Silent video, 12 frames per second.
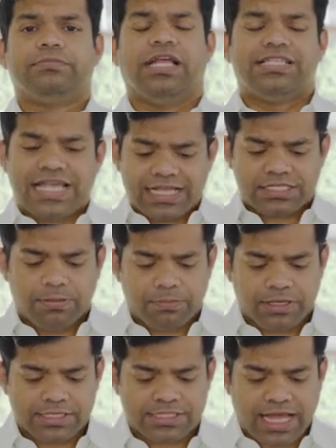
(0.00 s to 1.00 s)
It's as
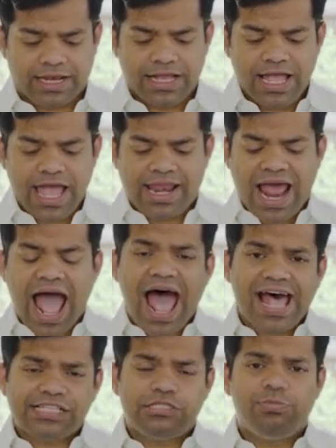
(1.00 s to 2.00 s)
simple as that. And
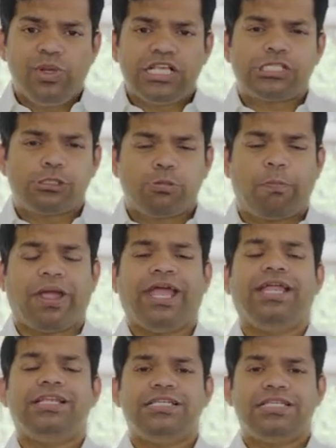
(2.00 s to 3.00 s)
as we
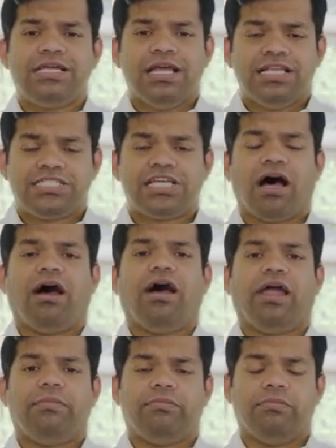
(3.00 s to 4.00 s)
spend
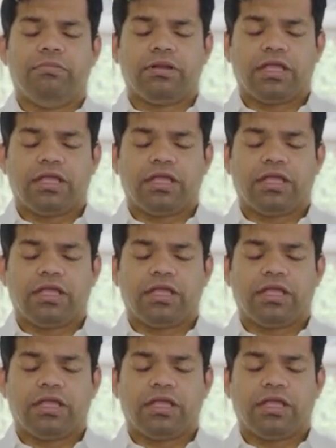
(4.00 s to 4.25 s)
time